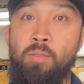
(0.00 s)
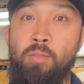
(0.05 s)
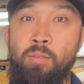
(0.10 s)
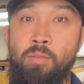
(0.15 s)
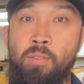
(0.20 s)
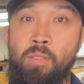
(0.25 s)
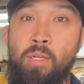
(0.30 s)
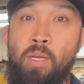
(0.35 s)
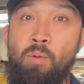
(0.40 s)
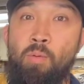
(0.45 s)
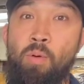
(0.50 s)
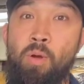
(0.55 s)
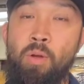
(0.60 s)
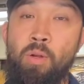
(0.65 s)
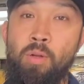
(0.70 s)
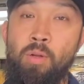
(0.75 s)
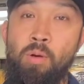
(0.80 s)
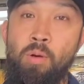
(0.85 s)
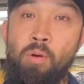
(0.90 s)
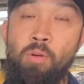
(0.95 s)
Today we're
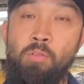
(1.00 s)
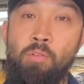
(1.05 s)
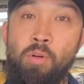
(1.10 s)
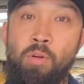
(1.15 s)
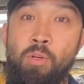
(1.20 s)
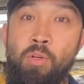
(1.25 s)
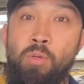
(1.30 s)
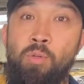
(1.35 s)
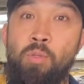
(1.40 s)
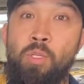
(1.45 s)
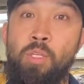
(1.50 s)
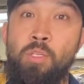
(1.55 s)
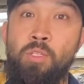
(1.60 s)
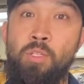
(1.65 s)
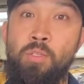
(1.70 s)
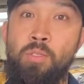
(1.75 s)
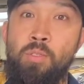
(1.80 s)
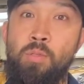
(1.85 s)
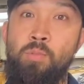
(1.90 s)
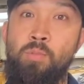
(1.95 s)
going to go over cooling
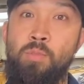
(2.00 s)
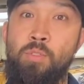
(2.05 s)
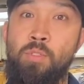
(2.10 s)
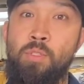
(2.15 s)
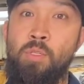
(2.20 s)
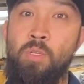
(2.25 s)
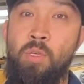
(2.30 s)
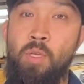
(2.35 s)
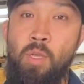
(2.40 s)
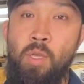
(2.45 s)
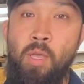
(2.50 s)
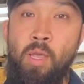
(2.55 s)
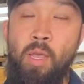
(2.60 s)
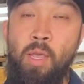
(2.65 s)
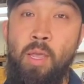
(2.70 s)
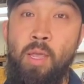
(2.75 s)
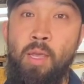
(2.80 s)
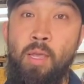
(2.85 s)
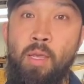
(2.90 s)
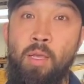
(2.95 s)
systems
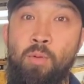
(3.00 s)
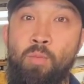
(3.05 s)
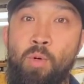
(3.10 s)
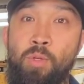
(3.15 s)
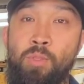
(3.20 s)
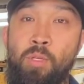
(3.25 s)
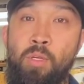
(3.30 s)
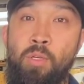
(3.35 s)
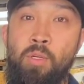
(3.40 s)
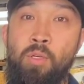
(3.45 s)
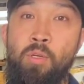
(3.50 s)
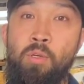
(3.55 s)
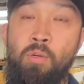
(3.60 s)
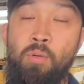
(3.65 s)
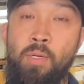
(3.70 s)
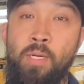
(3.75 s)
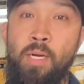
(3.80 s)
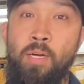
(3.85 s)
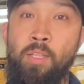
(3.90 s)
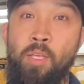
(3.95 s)
and what they
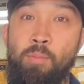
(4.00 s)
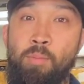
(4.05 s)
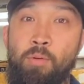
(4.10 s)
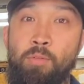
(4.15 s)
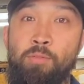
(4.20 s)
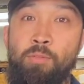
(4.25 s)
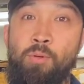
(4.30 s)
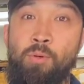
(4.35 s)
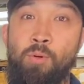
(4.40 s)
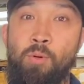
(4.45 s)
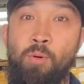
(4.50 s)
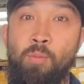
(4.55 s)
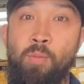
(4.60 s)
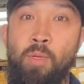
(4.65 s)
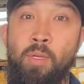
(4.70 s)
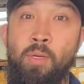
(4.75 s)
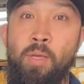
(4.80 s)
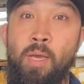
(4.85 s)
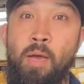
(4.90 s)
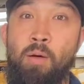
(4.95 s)
do and how they
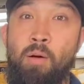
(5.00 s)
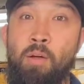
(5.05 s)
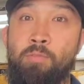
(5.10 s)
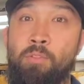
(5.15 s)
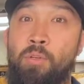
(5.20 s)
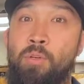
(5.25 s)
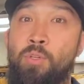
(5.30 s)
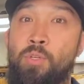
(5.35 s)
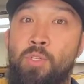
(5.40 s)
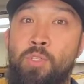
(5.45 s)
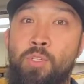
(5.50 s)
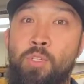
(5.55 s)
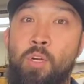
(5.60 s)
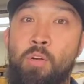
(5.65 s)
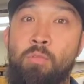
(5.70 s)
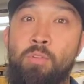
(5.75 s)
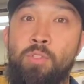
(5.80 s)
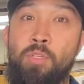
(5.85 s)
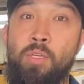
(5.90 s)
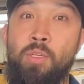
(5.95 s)
perform and how often you should
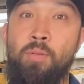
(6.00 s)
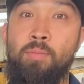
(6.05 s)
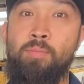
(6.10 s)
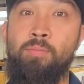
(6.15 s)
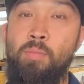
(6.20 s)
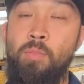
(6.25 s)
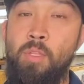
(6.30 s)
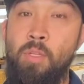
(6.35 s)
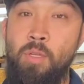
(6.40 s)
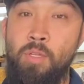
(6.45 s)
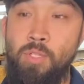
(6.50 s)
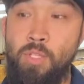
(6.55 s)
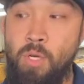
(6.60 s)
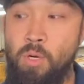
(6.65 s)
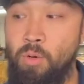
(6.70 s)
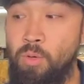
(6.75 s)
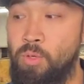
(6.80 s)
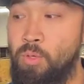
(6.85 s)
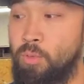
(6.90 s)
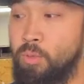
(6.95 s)
service it.
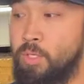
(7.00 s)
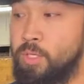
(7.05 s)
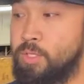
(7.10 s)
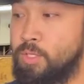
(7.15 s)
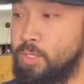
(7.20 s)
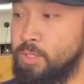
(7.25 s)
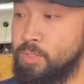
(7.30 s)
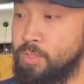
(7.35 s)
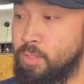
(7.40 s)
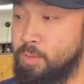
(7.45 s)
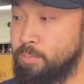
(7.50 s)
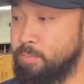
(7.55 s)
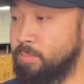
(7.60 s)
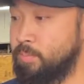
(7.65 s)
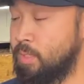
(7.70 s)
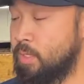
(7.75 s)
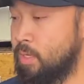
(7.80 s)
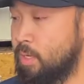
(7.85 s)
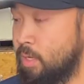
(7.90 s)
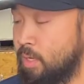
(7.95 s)
So a cooling system
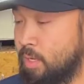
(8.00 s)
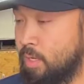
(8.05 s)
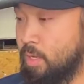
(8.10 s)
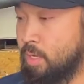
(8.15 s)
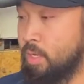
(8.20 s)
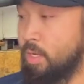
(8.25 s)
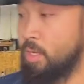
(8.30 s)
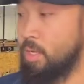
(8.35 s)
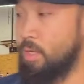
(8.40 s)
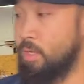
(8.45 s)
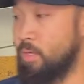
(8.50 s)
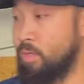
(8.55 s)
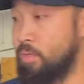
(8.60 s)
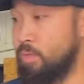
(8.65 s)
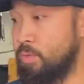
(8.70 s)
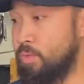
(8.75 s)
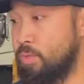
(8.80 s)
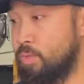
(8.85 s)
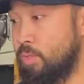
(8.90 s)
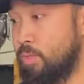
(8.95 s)

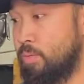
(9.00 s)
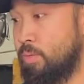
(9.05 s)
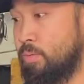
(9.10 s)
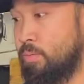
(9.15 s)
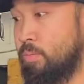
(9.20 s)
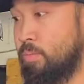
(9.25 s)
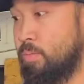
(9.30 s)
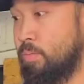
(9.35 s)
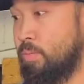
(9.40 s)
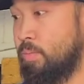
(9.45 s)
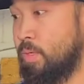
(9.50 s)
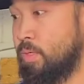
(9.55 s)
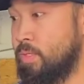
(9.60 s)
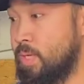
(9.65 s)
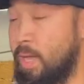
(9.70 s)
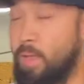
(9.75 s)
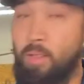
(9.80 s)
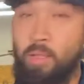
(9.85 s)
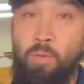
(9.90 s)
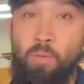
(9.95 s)
is
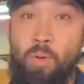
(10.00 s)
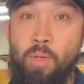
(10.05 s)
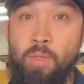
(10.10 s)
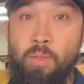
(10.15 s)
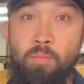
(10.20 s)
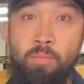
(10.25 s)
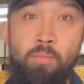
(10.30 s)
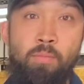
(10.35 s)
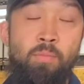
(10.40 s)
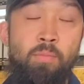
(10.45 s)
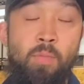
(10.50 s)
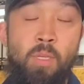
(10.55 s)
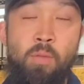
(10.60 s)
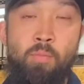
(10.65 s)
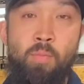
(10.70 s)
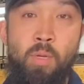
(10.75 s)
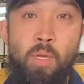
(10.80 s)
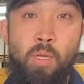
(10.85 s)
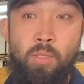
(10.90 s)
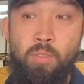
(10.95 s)
exactly what
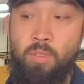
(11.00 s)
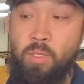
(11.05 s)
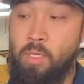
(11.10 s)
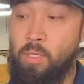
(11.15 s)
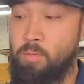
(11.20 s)
it means.